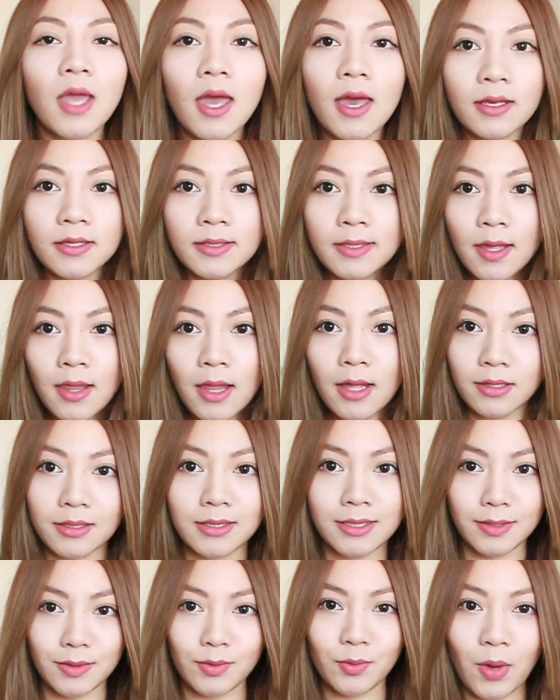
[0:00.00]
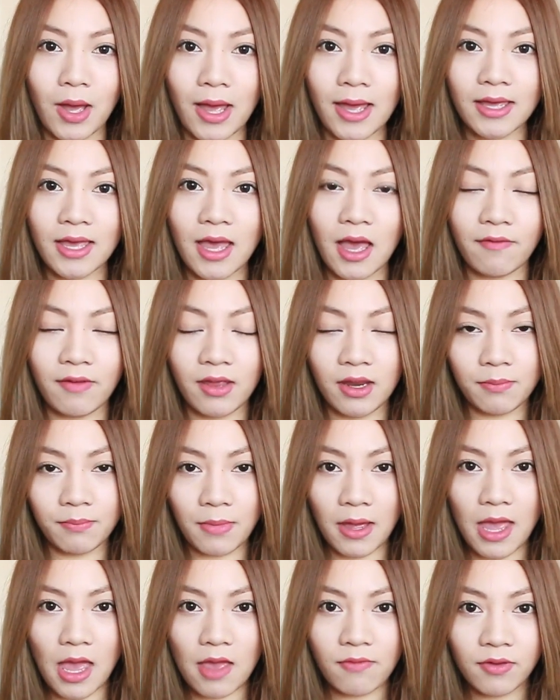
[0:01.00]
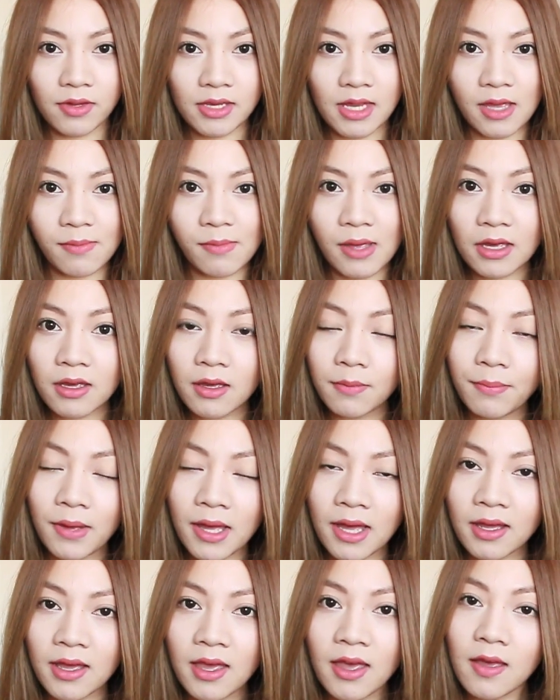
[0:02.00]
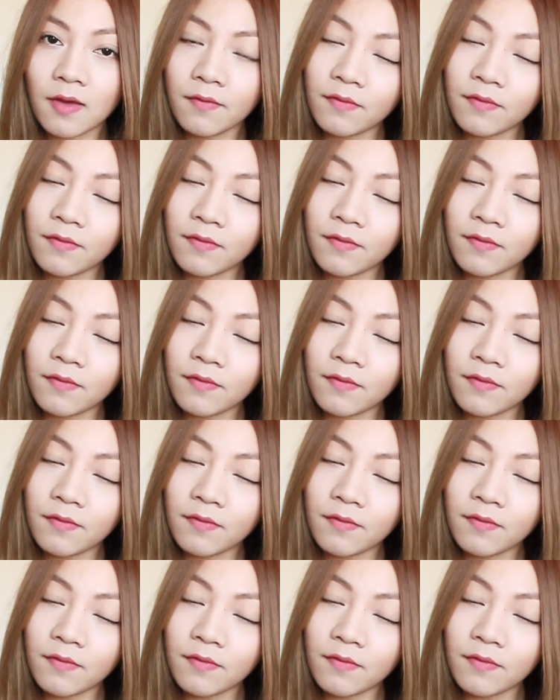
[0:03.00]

Yeah, so that's what I carry in my everyday makeup bag.